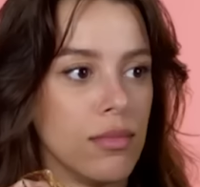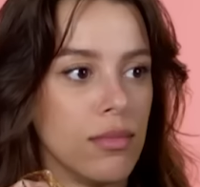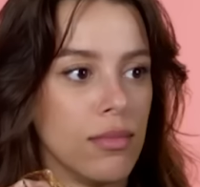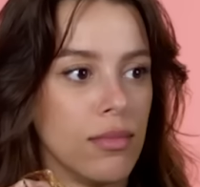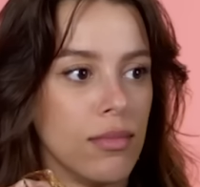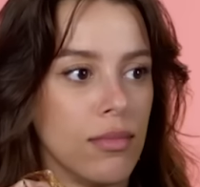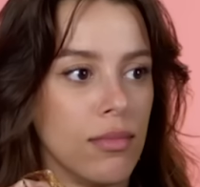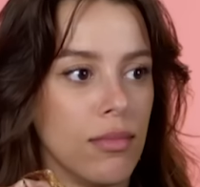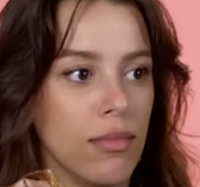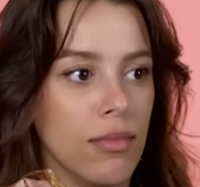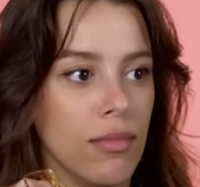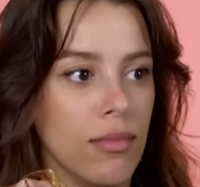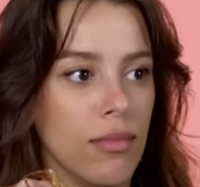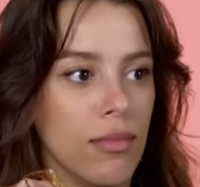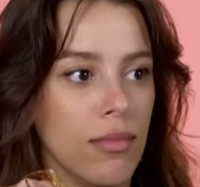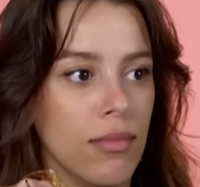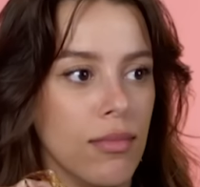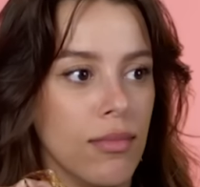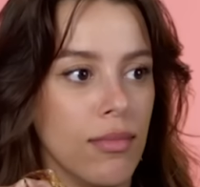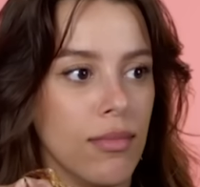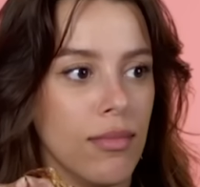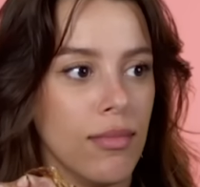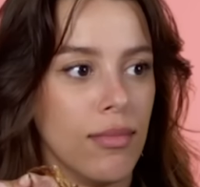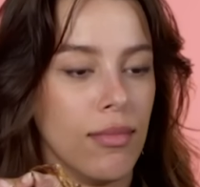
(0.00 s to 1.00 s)

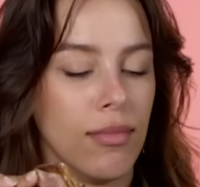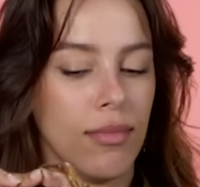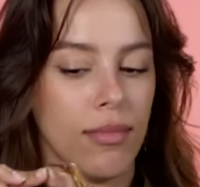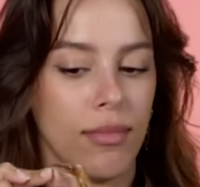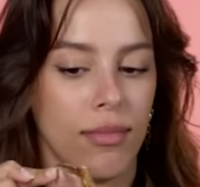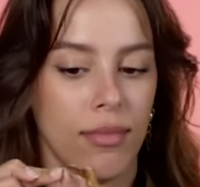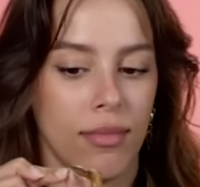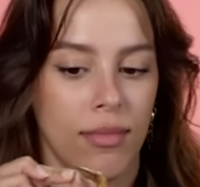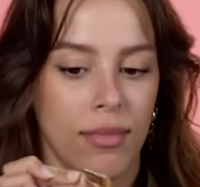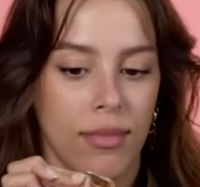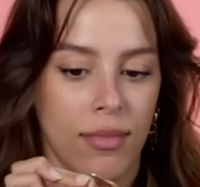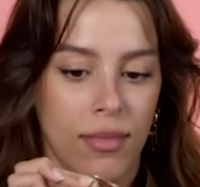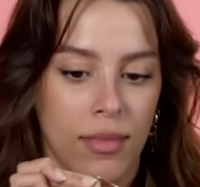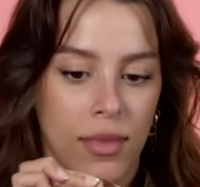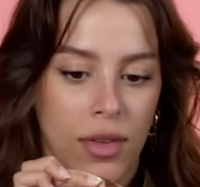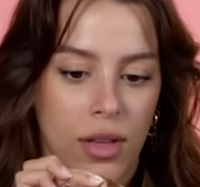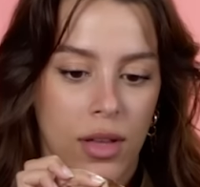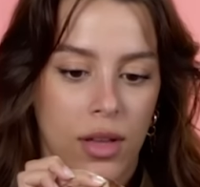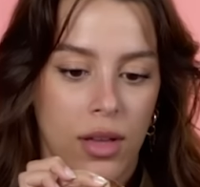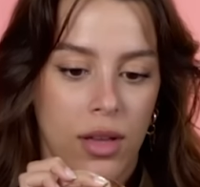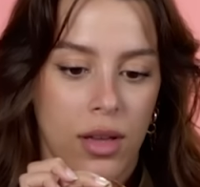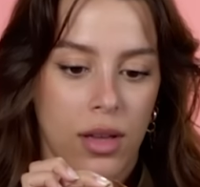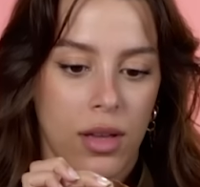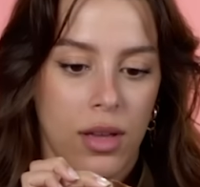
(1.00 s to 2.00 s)

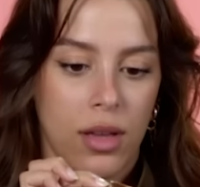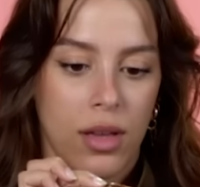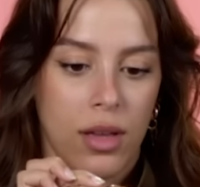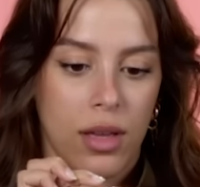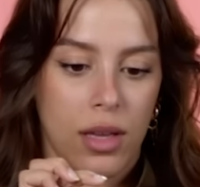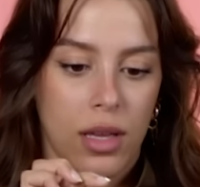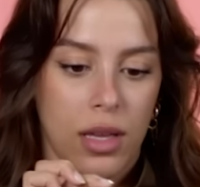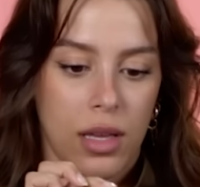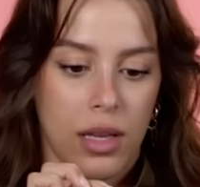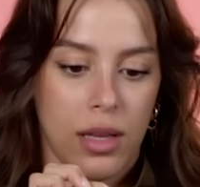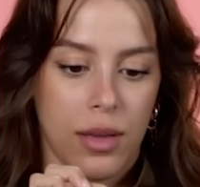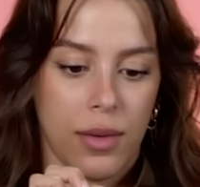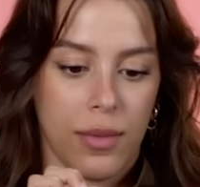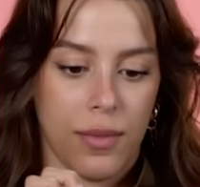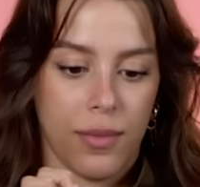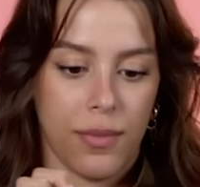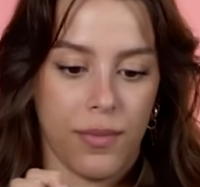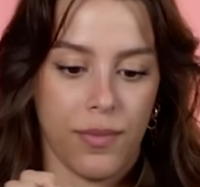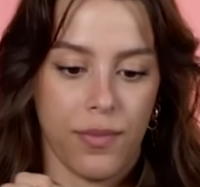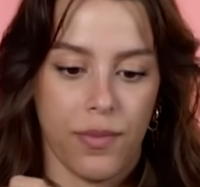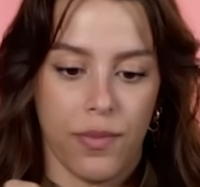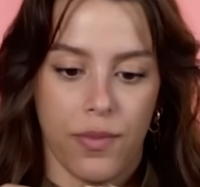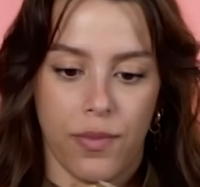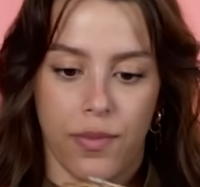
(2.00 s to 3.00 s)

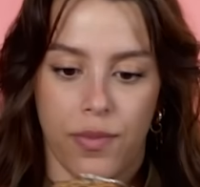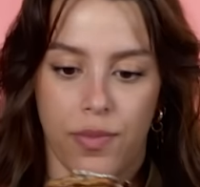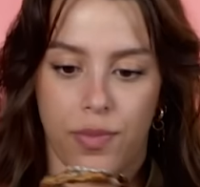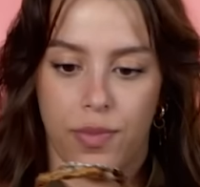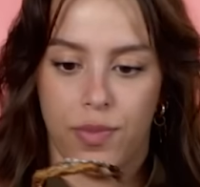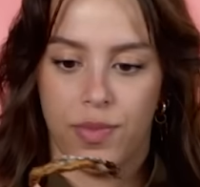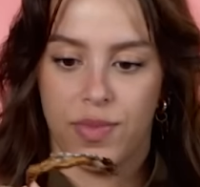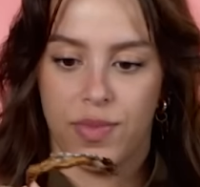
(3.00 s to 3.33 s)
This person isn't speaking.